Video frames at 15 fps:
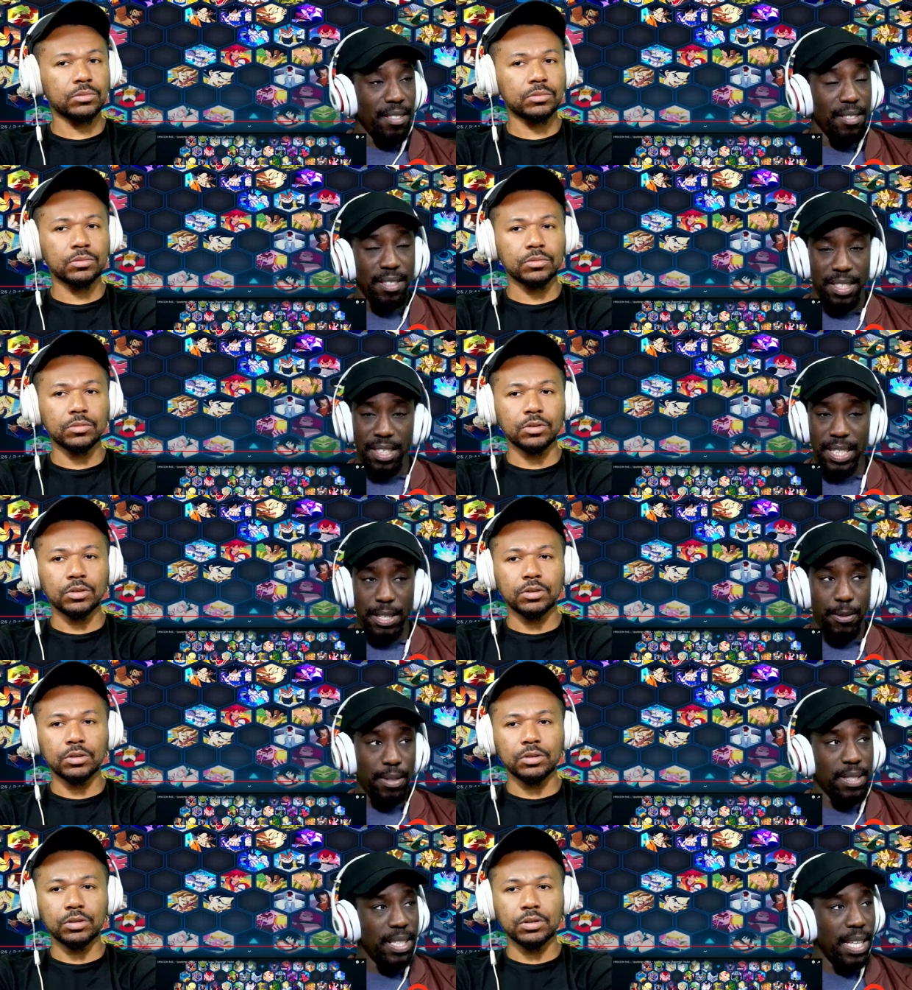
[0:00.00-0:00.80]
Speaker 1: Should have went
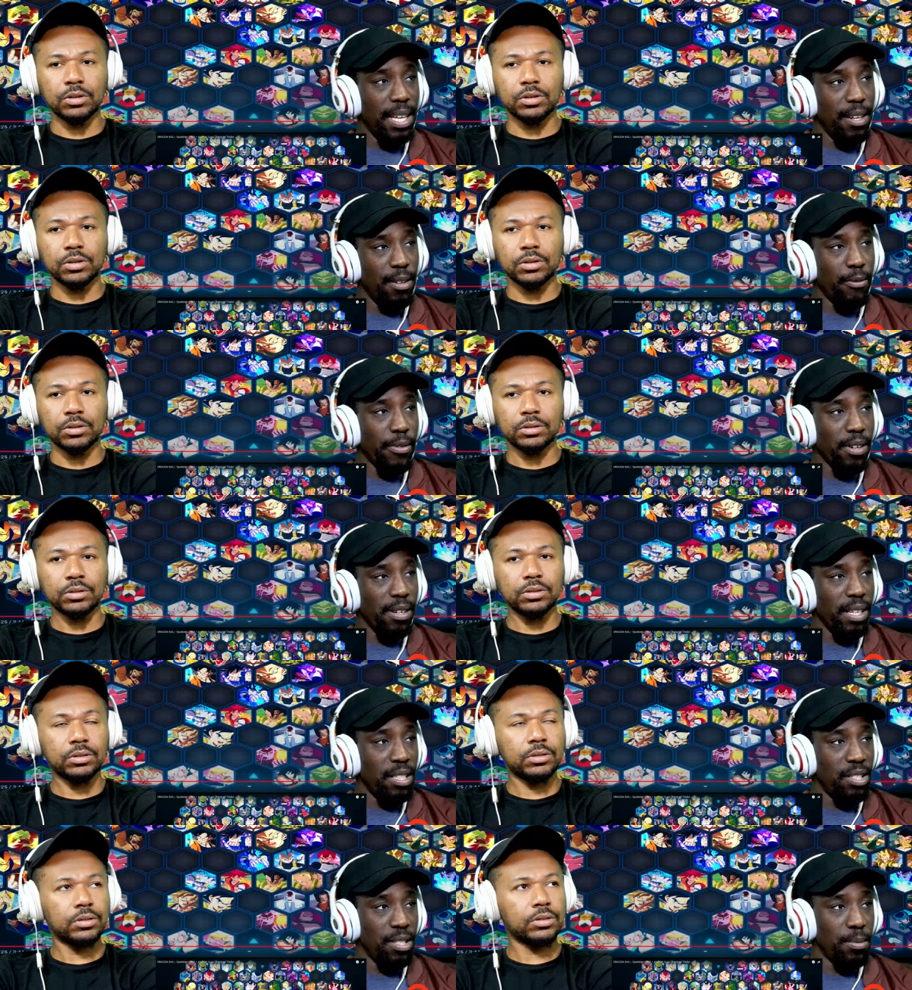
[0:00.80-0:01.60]
to that Unreal
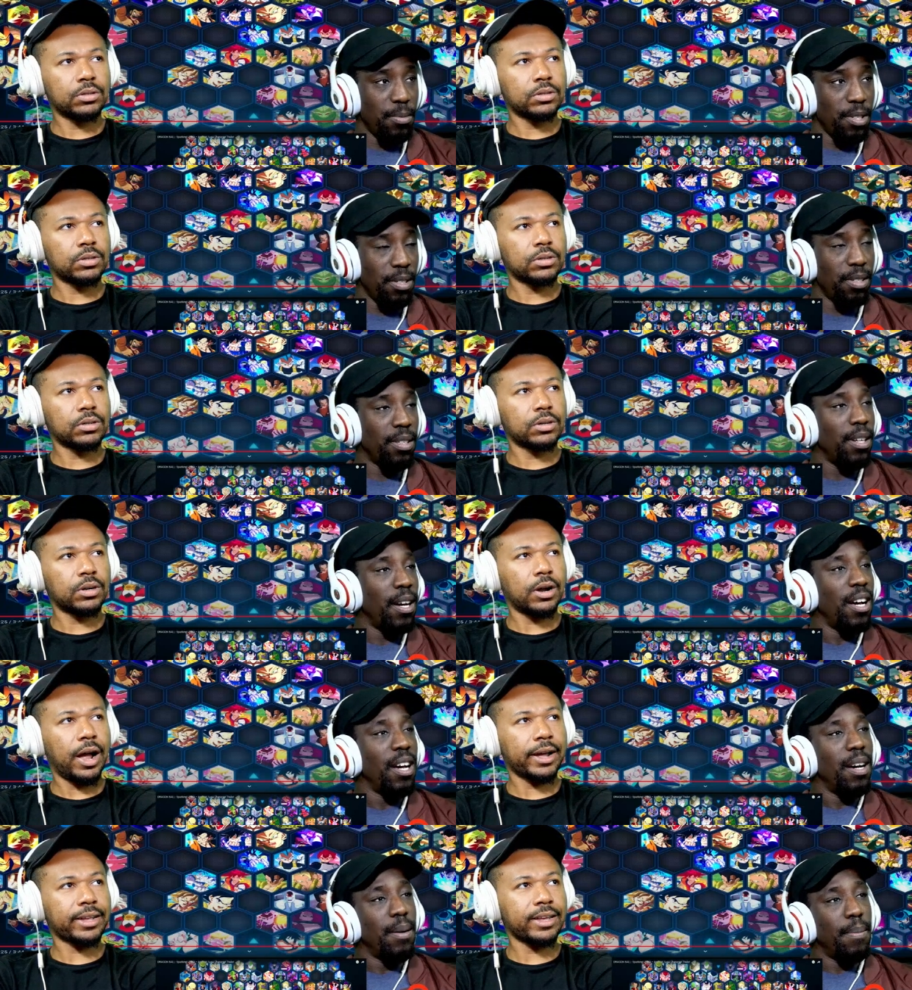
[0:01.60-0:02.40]
Engine, bro. I
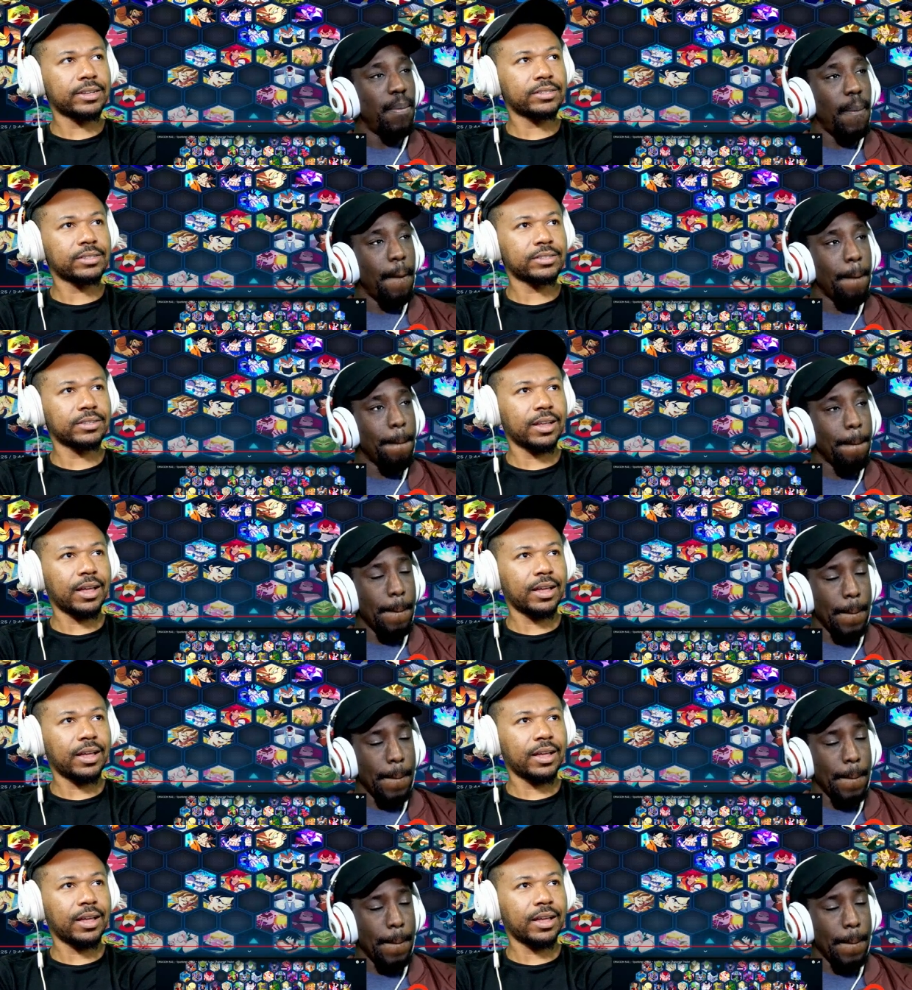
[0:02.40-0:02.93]
guess,